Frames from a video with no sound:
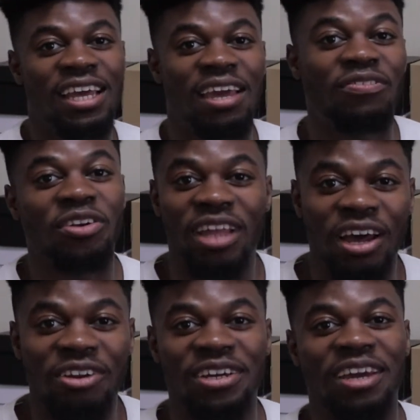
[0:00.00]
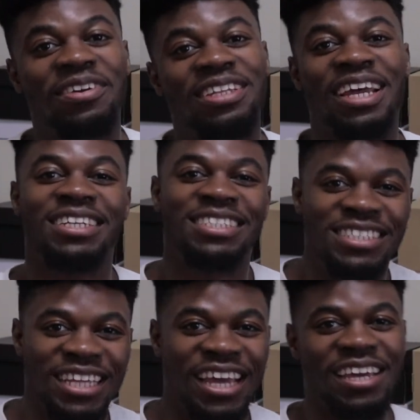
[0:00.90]
If you're not okay with that,
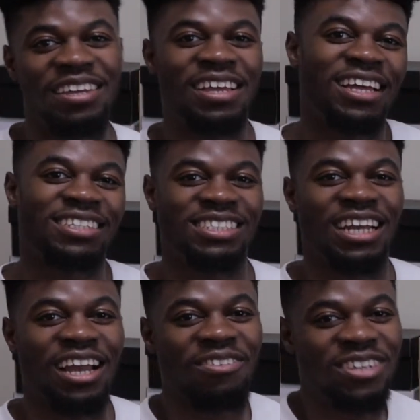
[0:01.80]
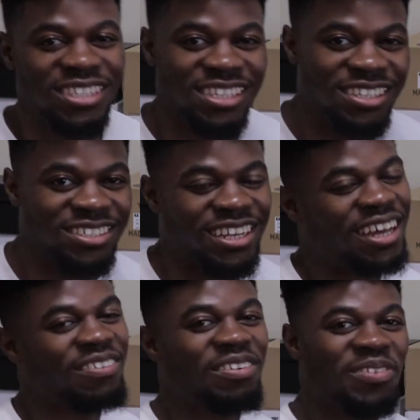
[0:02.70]
stay and check out what sneakers I
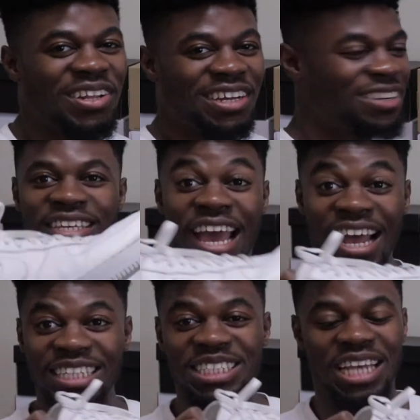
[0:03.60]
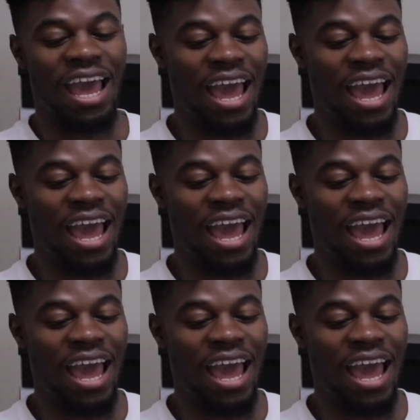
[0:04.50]
have. Come on now. Yes, I